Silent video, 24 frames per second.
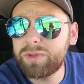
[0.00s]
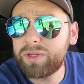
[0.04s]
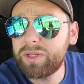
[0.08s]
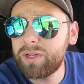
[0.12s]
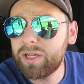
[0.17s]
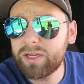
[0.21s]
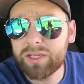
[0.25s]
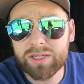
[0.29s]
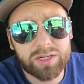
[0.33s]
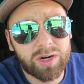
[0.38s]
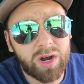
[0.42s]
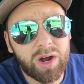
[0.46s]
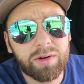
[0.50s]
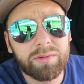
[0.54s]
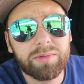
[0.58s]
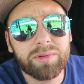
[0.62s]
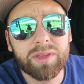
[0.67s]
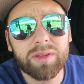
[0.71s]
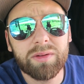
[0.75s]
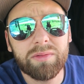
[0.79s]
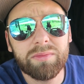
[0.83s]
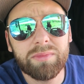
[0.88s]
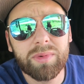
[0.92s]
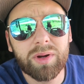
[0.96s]
Would you like to talk
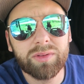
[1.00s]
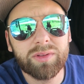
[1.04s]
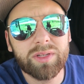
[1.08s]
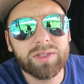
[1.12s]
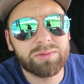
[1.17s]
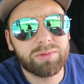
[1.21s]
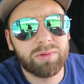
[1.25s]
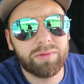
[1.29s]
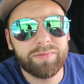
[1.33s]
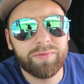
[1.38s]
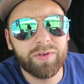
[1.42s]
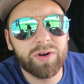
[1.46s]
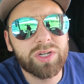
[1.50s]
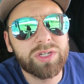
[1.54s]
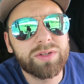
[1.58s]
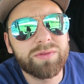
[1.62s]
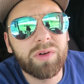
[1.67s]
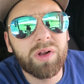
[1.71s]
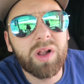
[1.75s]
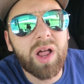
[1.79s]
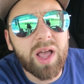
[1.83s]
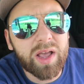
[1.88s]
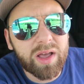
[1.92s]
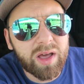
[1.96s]
with them about this? Well, first
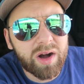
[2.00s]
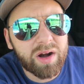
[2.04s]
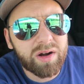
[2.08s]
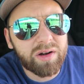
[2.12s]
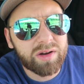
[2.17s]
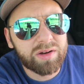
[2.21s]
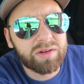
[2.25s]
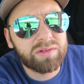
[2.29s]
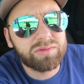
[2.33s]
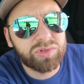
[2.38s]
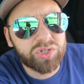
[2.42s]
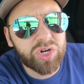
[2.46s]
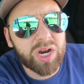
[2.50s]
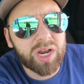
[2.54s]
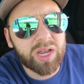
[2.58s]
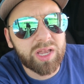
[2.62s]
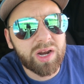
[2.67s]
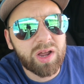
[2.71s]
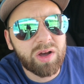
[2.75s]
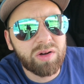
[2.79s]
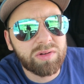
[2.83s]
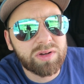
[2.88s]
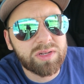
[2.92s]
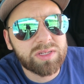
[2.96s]
of all, I gotta
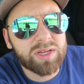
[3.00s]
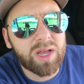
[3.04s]
check it out,